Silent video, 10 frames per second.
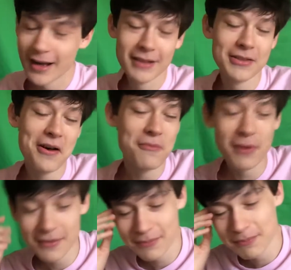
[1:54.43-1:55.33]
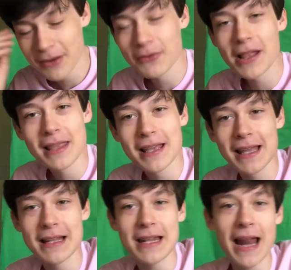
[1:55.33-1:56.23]
No, but really,
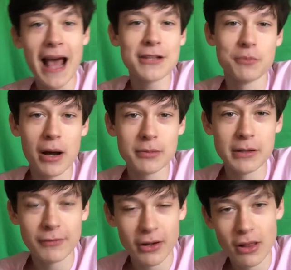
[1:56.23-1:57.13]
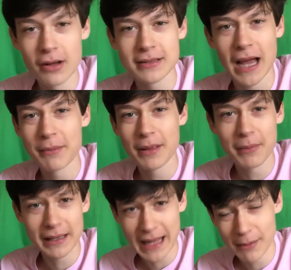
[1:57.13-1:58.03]
it has bugged me for a long time that
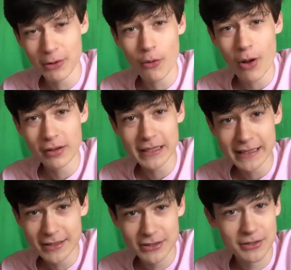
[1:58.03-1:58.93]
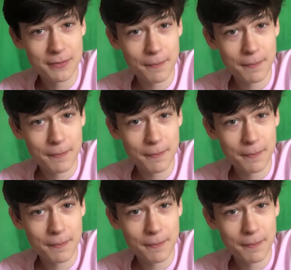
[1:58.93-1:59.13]
my camera quality is